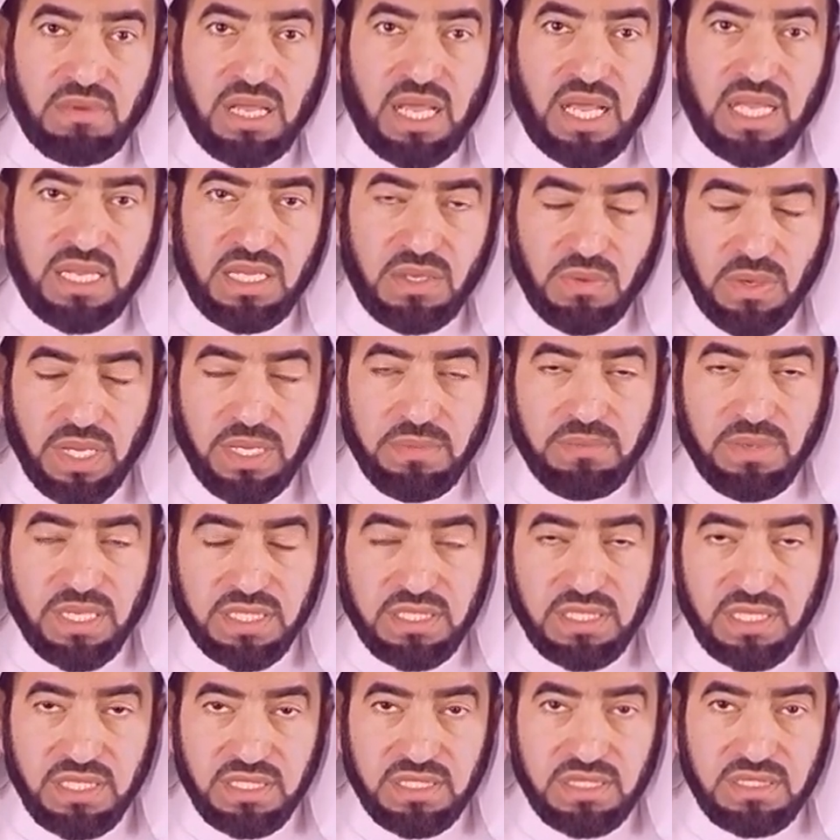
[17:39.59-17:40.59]
Anyway, but
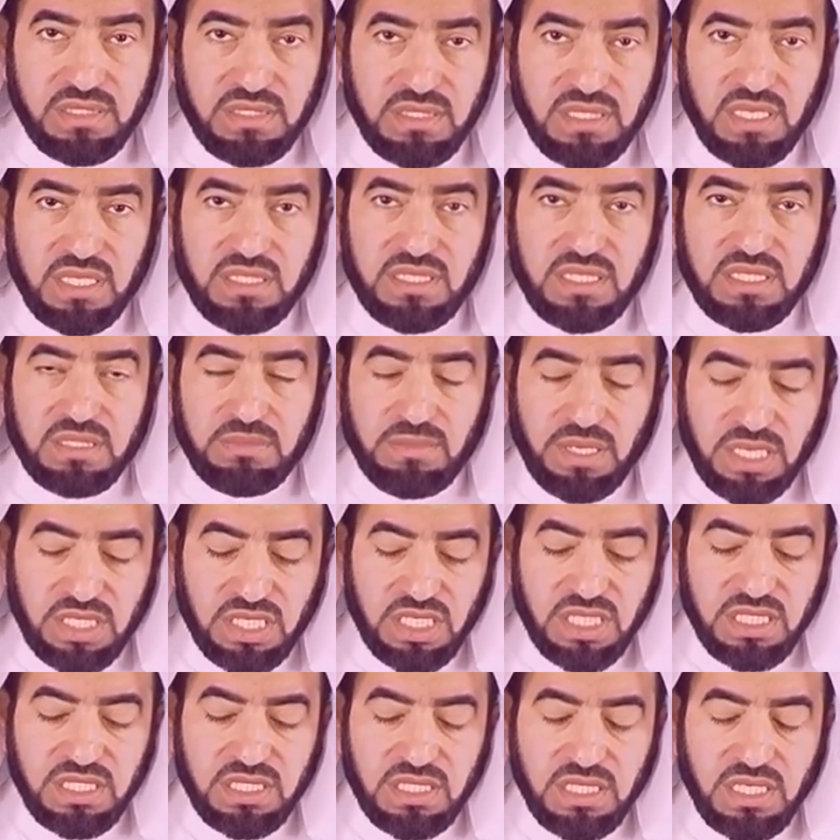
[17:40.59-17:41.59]
it, it is
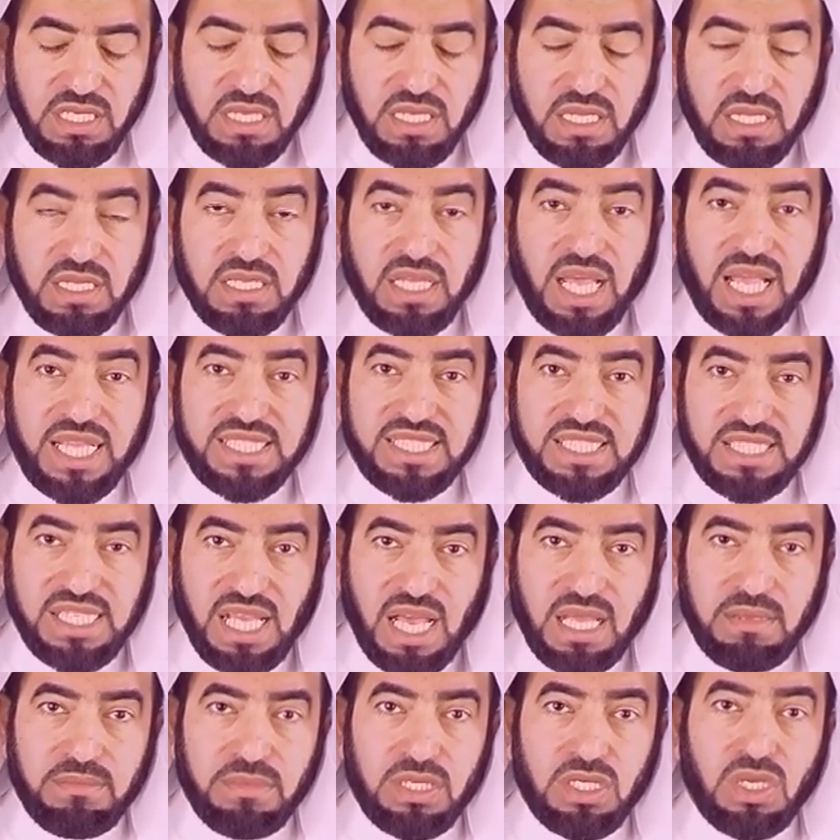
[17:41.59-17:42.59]
mentioned uh, as
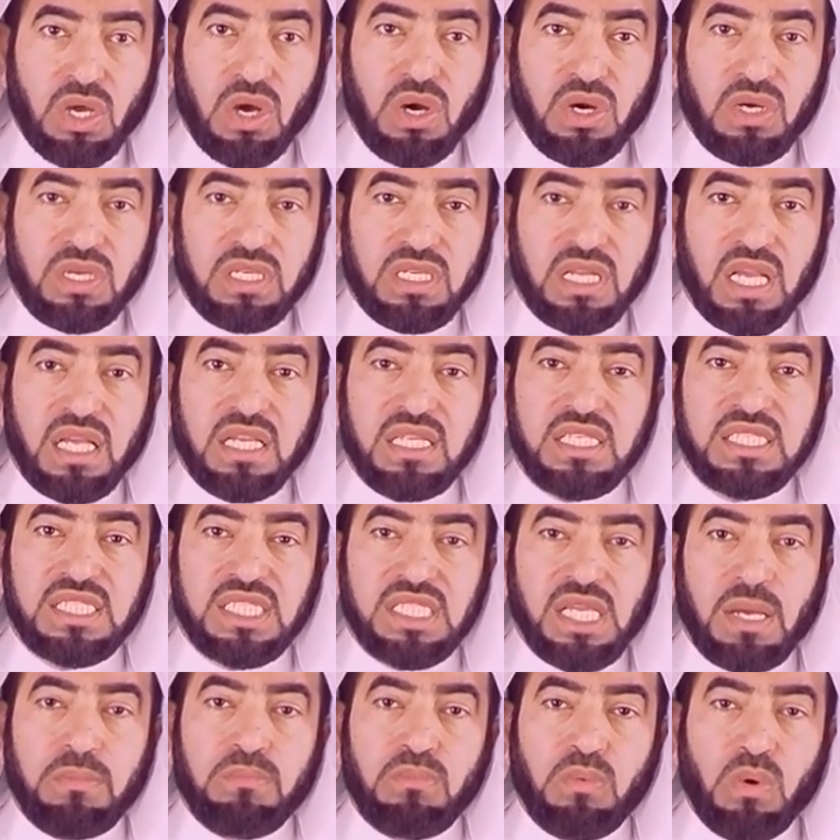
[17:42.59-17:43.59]
Simon or
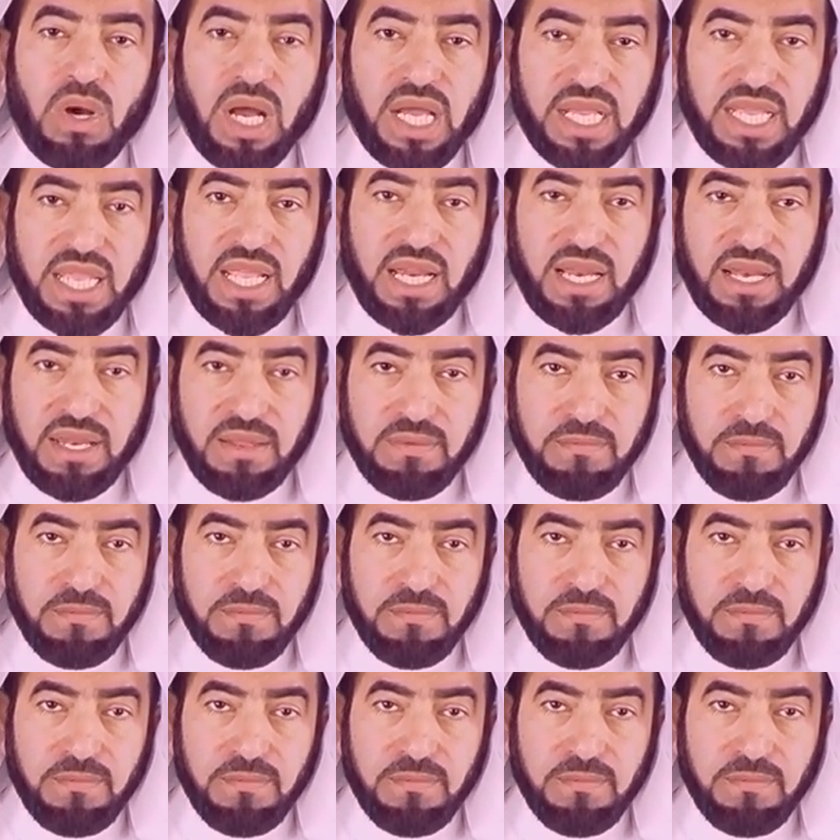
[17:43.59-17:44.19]
Shamwail.